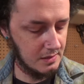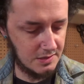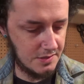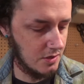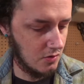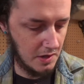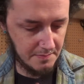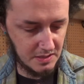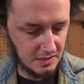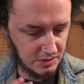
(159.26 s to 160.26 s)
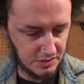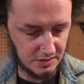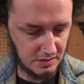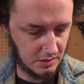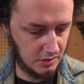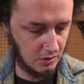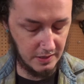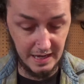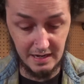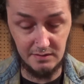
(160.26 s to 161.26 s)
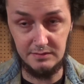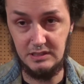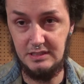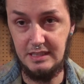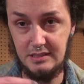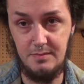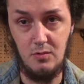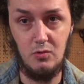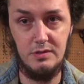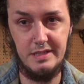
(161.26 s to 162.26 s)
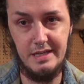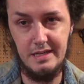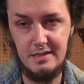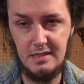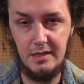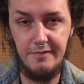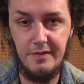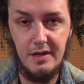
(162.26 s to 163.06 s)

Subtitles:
So I'm going to just go ahead and stick some holes in and see